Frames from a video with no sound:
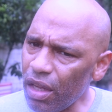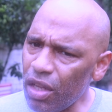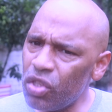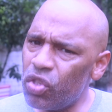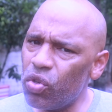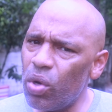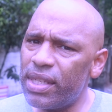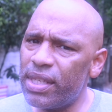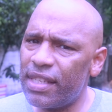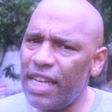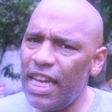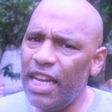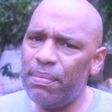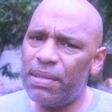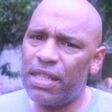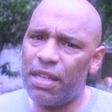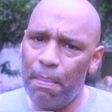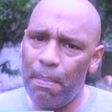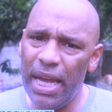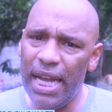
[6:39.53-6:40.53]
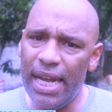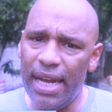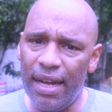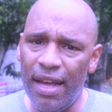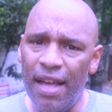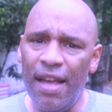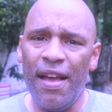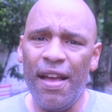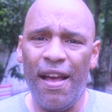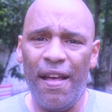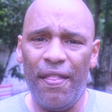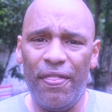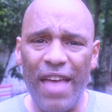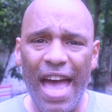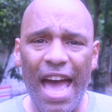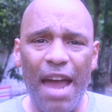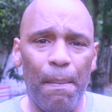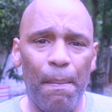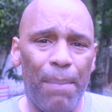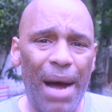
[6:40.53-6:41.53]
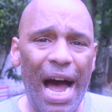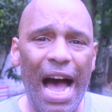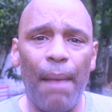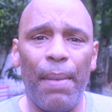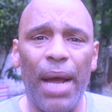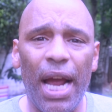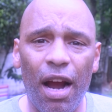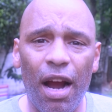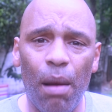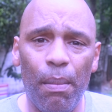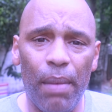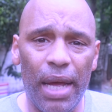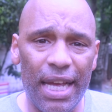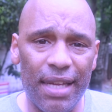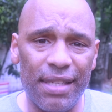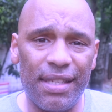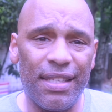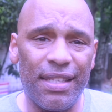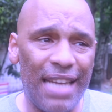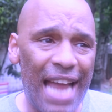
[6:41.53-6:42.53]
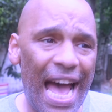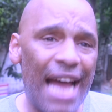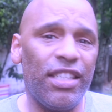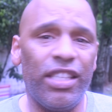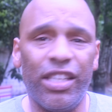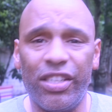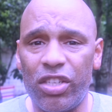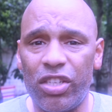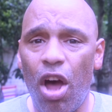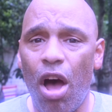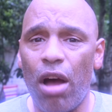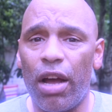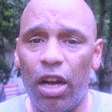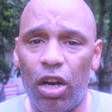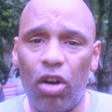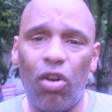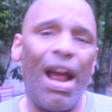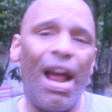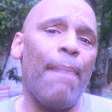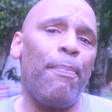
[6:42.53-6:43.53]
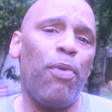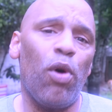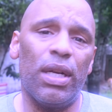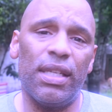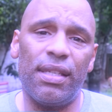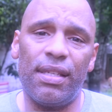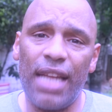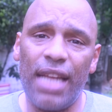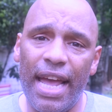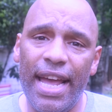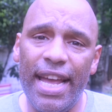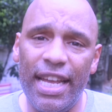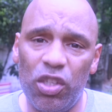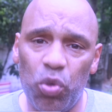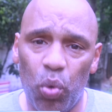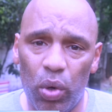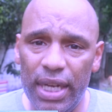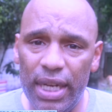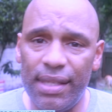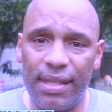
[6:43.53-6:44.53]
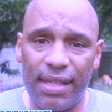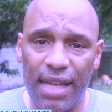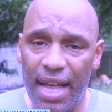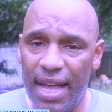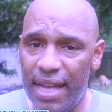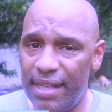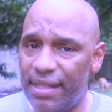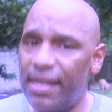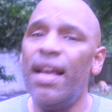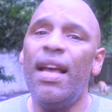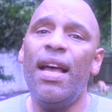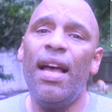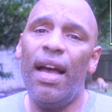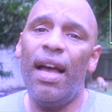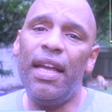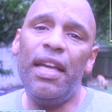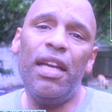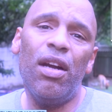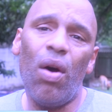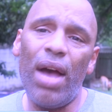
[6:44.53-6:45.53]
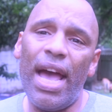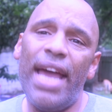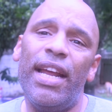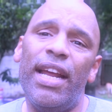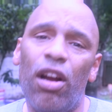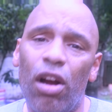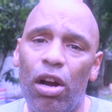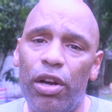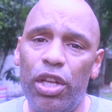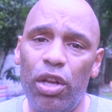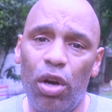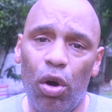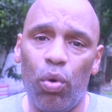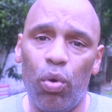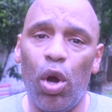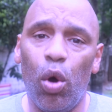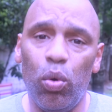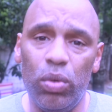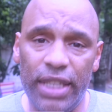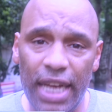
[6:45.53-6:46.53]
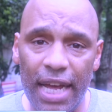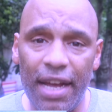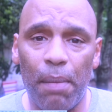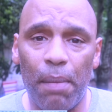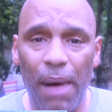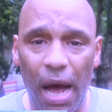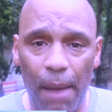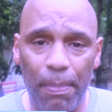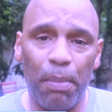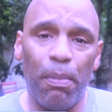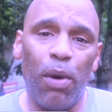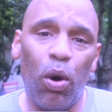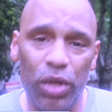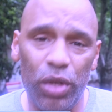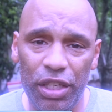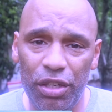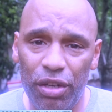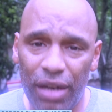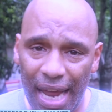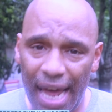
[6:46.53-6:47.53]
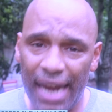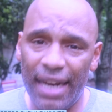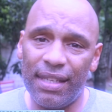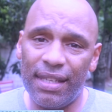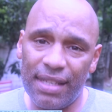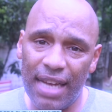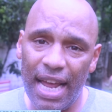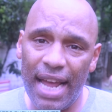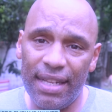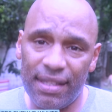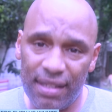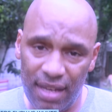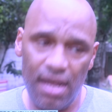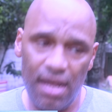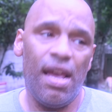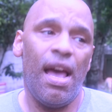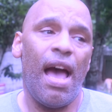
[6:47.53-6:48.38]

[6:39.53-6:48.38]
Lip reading: So it seems to me that Bob Arum is not just talking crap on a stage where he says, you know, Eddie Hearn, you don't know dick about promoting in the United States.